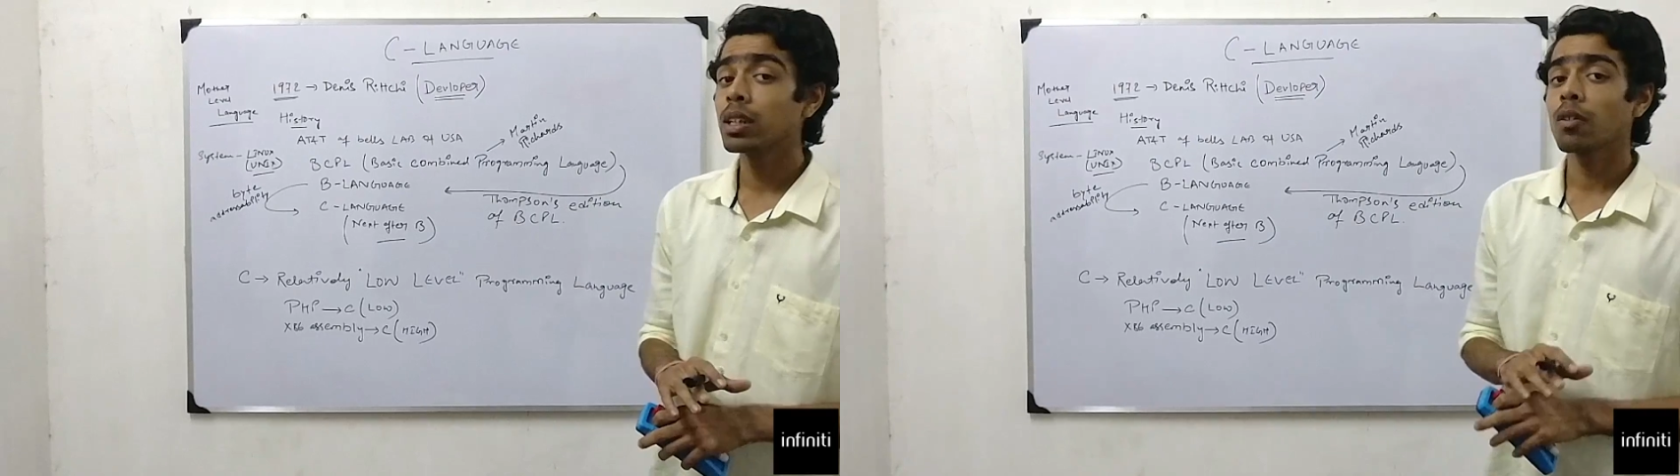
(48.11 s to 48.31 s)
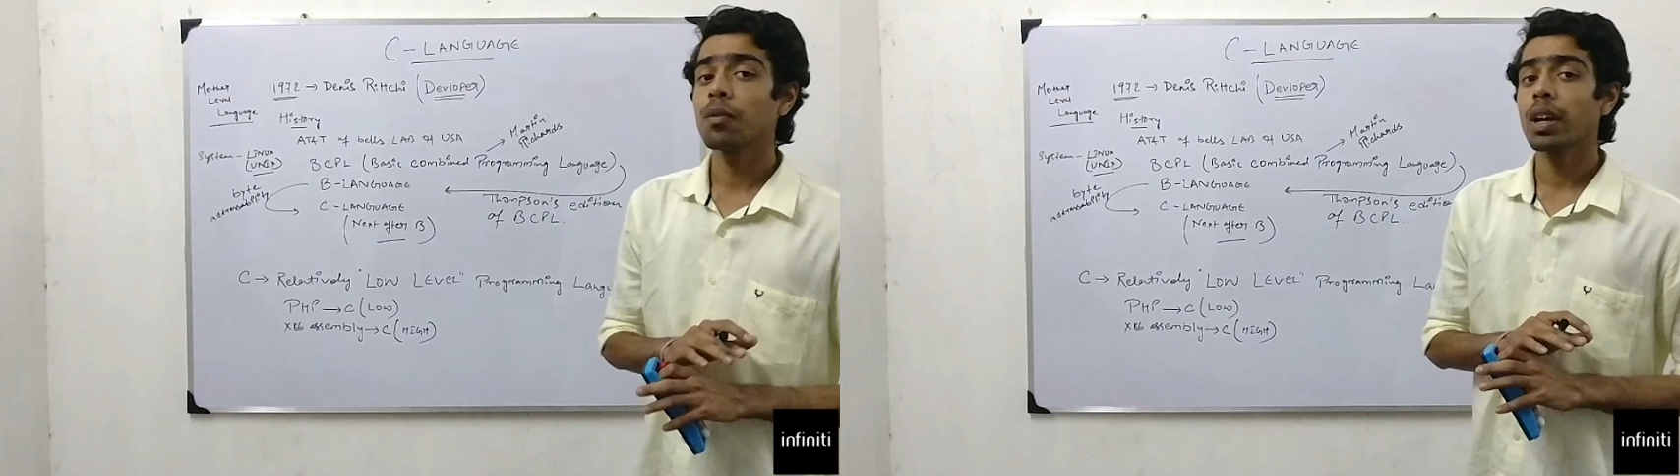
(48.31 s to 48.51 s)

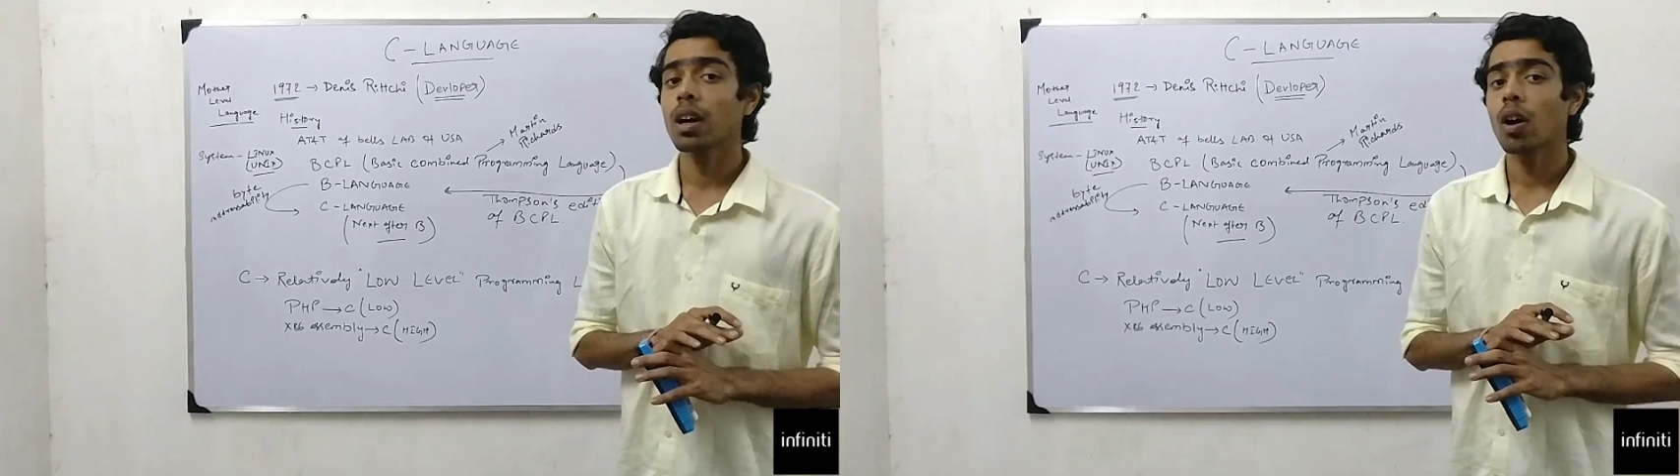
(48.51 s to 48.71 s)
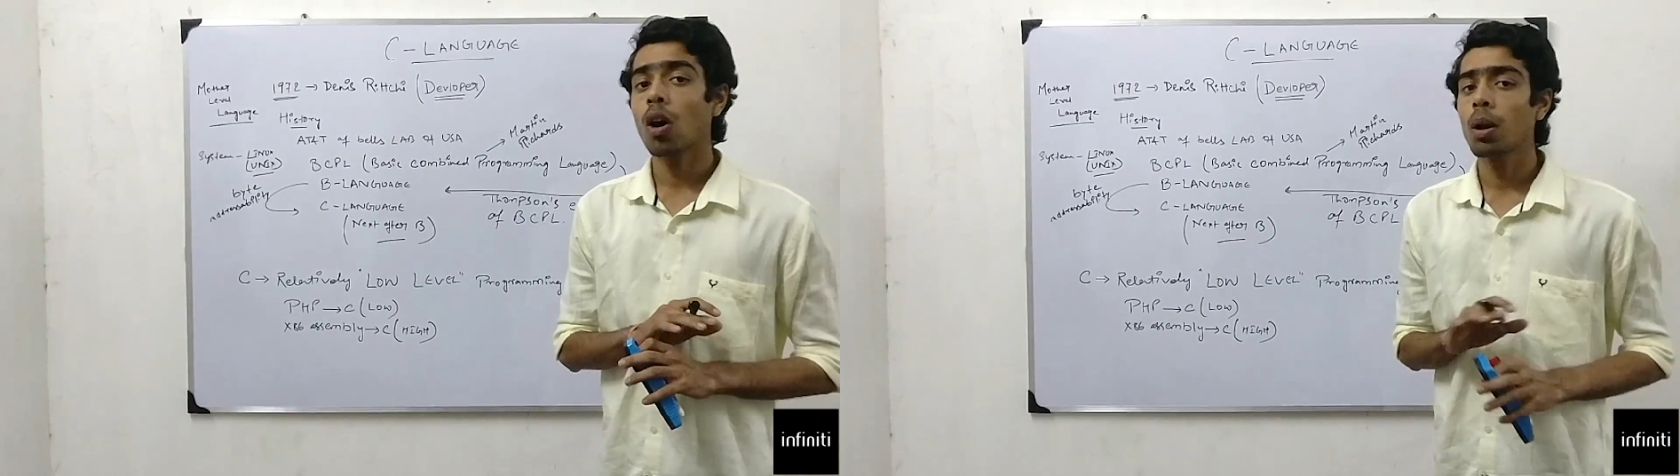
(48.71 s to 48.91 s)
of
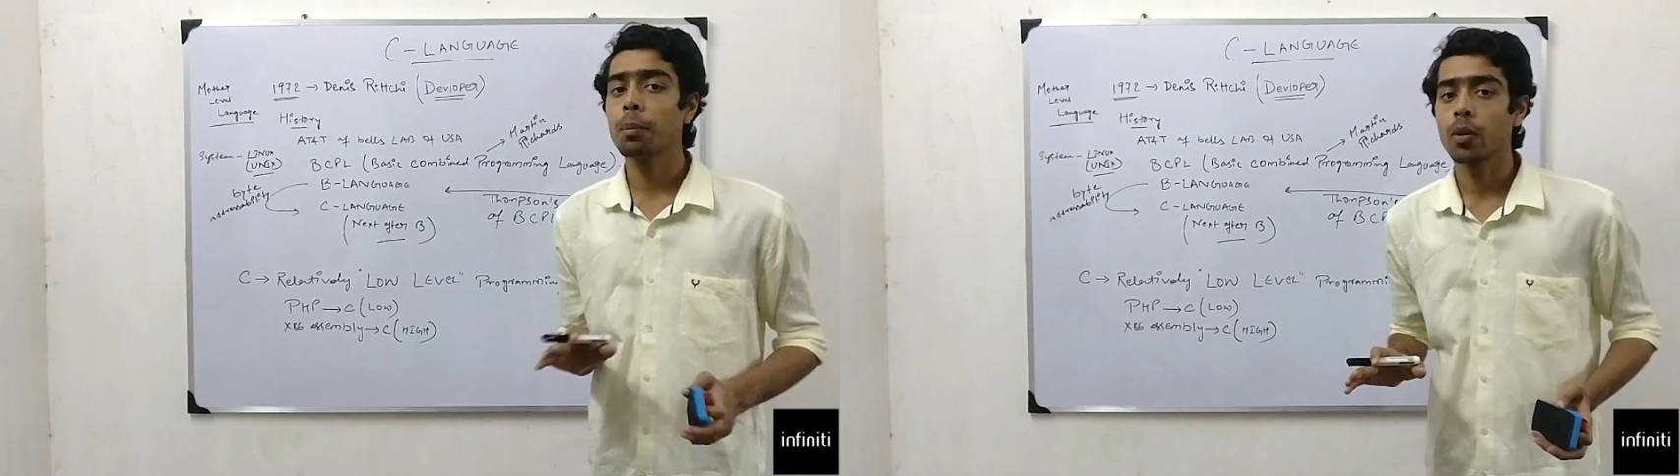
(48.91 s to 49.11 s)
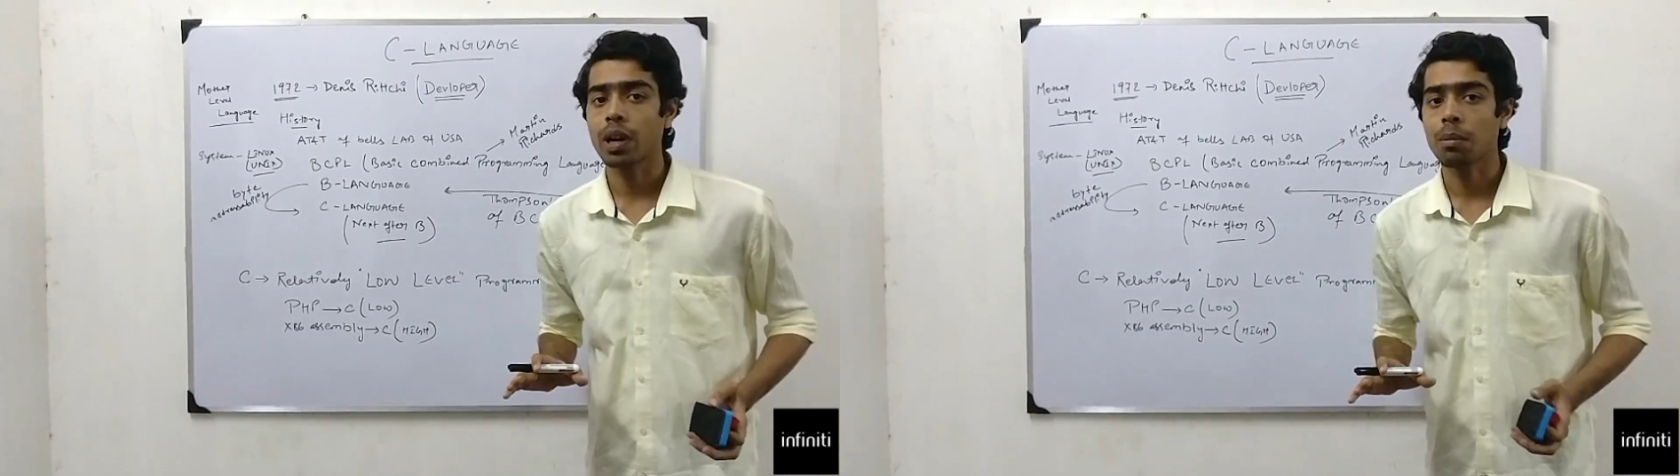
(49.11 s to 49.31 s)
all
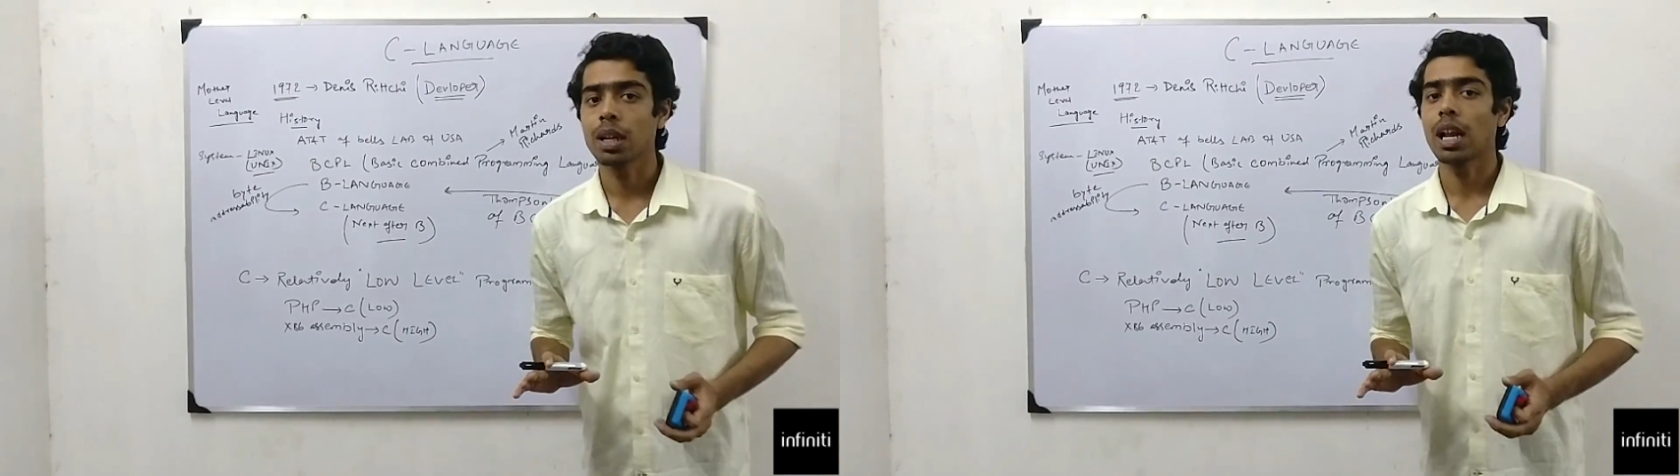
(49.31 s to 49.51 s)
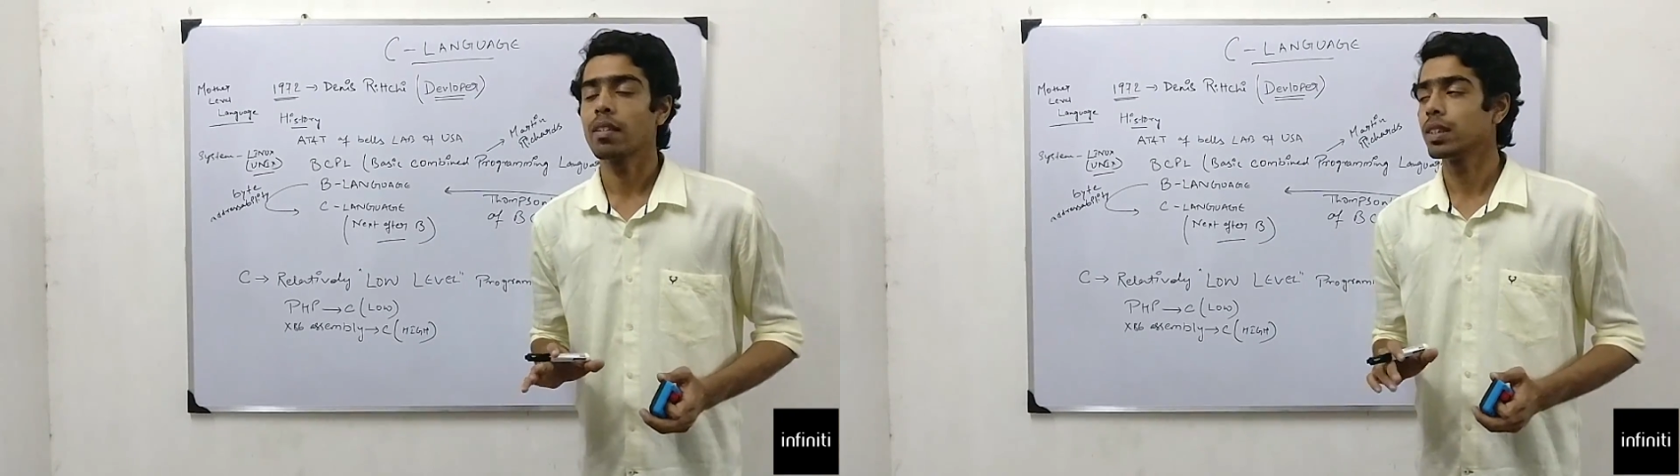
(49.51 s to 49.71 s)

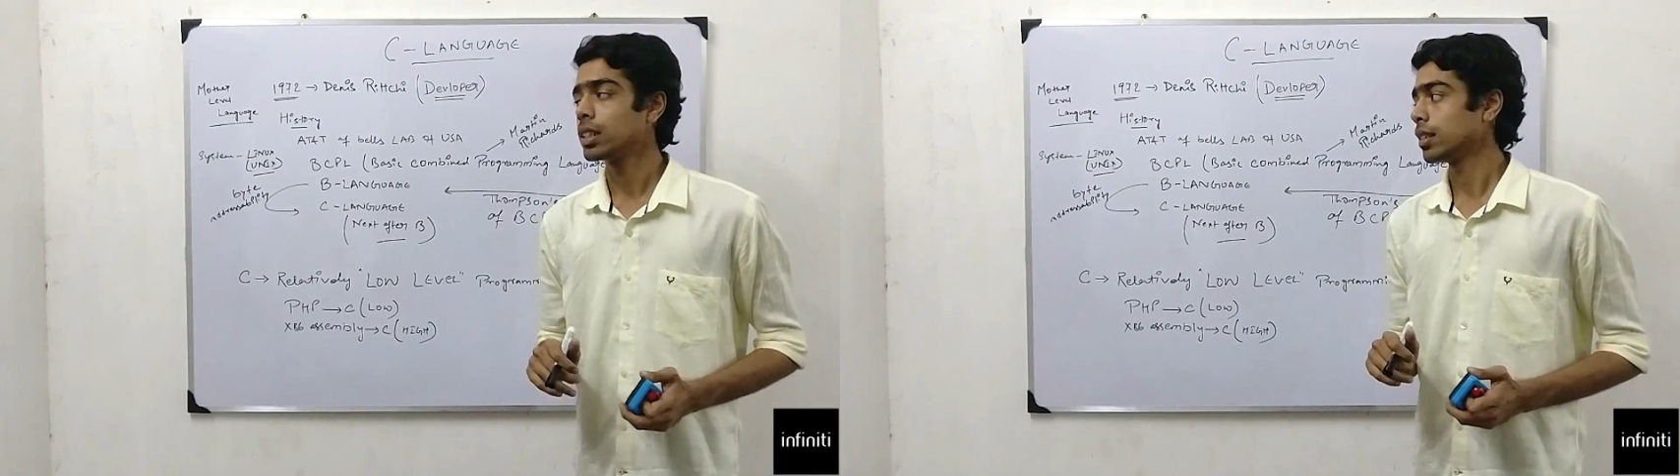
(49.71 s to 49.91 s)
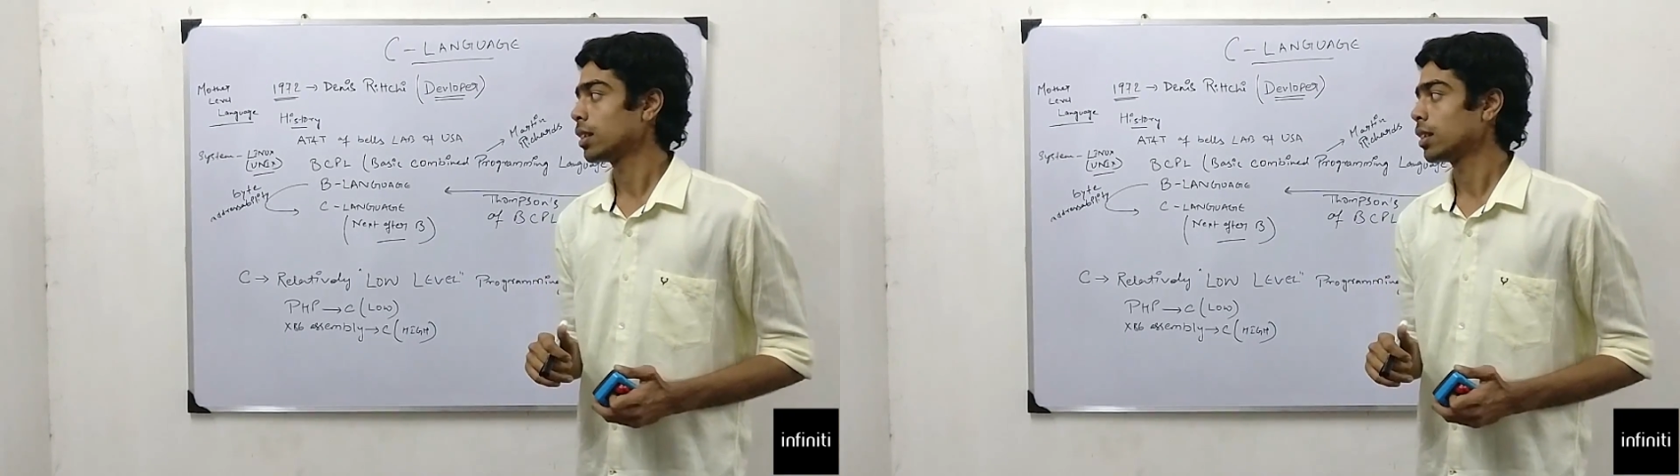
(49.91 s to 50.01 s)
programming languages.